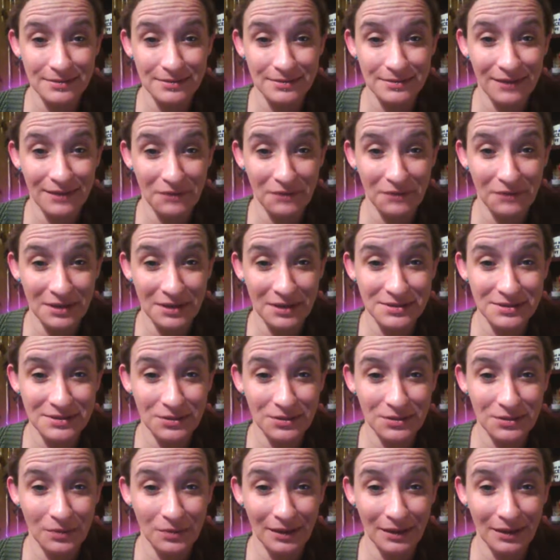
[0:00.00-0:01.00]
giving it to you
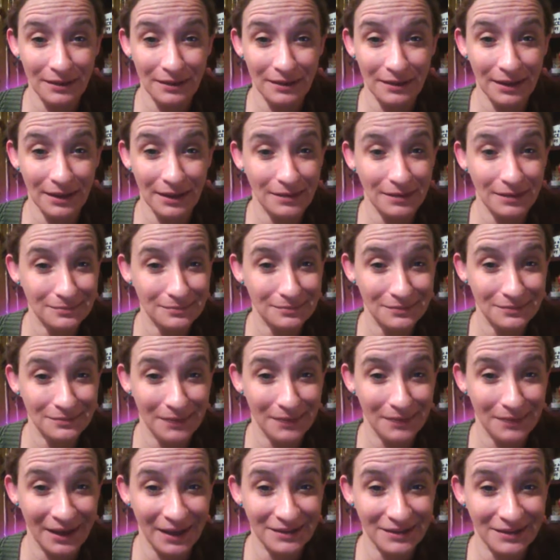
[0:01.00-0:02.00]
willingly,
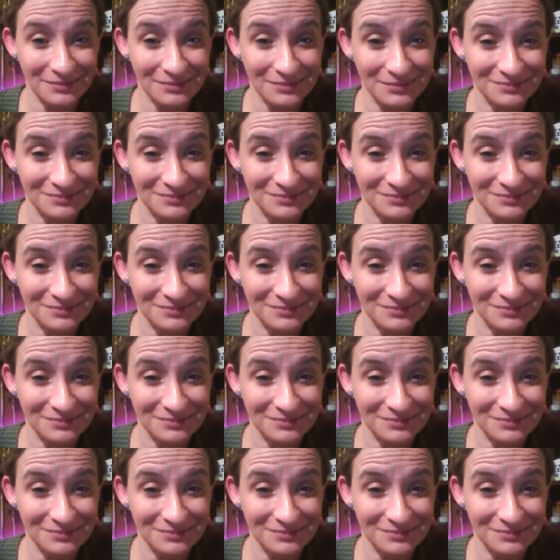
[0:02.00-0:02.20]
right?